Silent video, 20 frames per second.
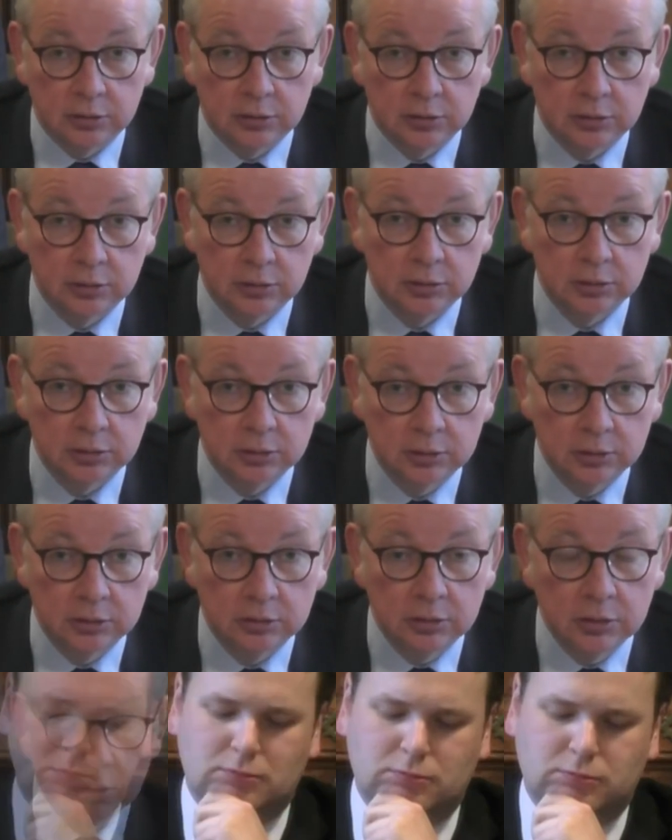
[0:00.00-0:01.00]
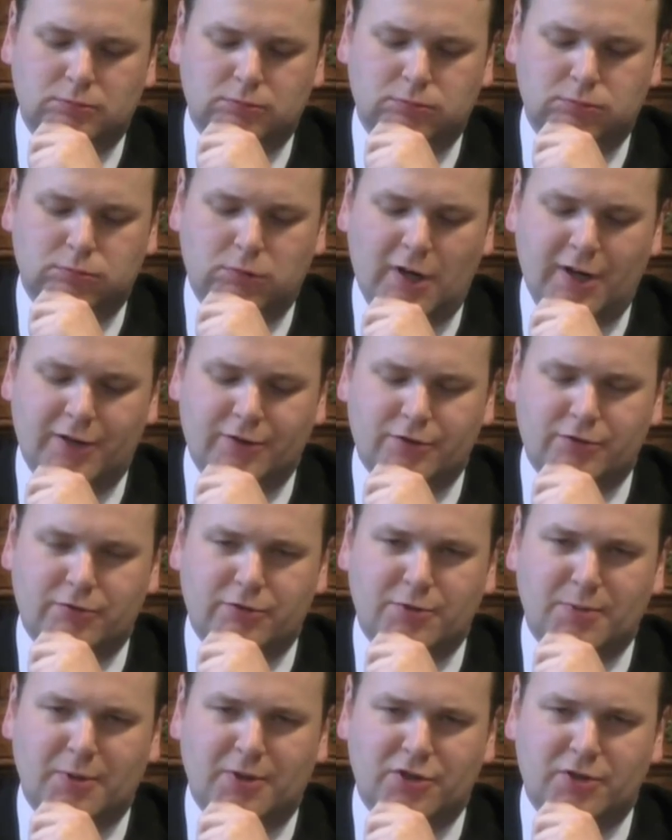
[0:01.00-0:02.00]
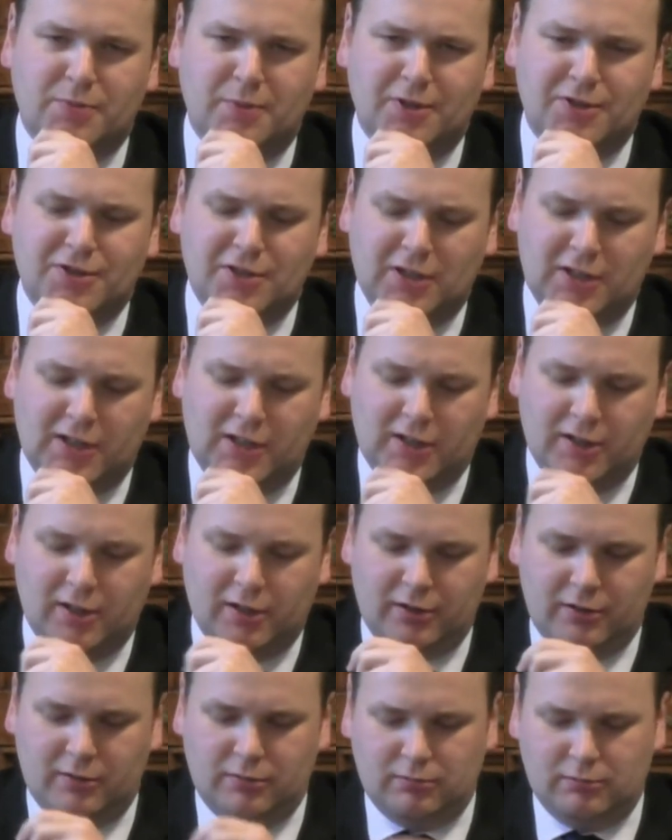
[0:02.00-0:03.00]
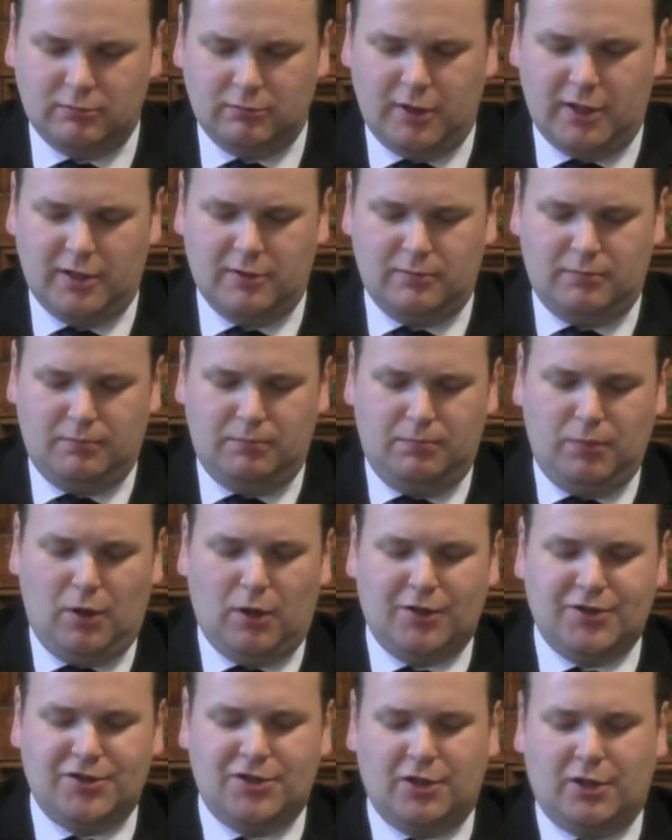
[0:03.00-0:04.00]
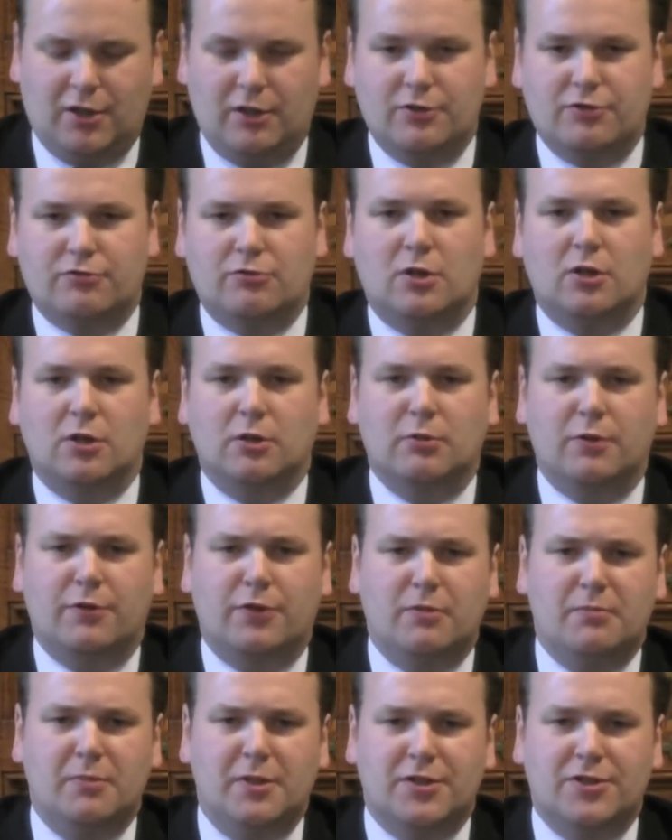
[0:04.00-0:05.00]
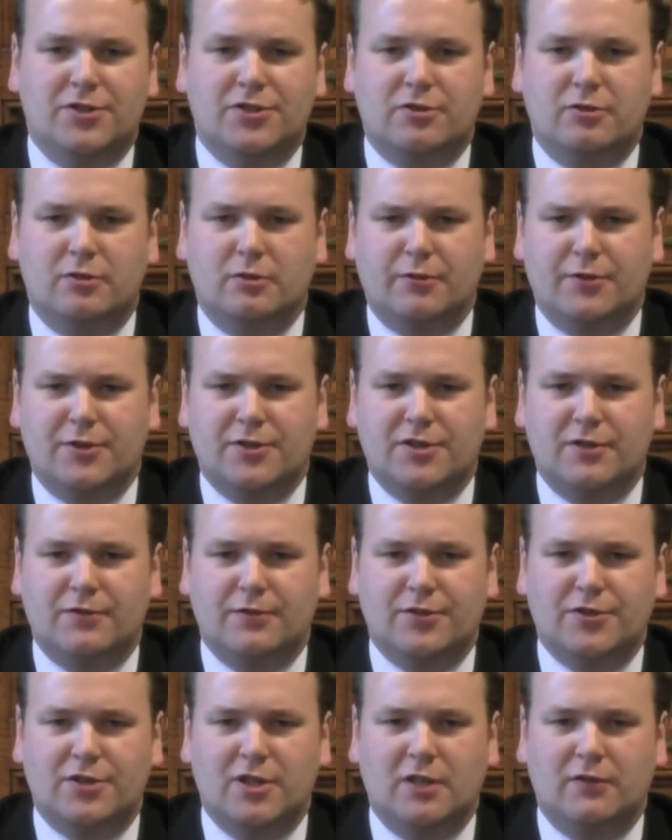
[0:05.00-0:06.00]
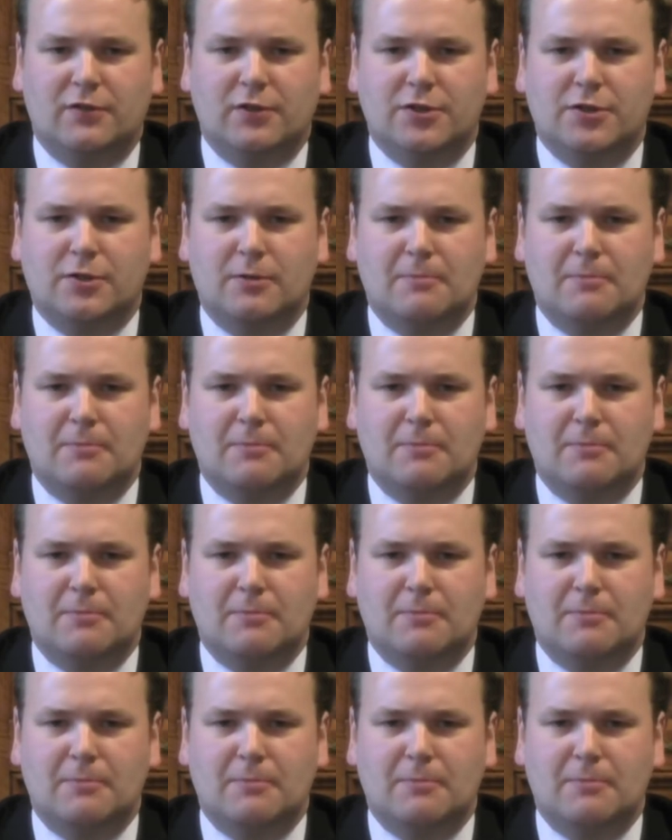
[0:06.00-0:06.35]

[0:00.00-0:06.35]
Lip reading: And so where does responsibility lie when policy goes wrong, with the minister or the civil servant?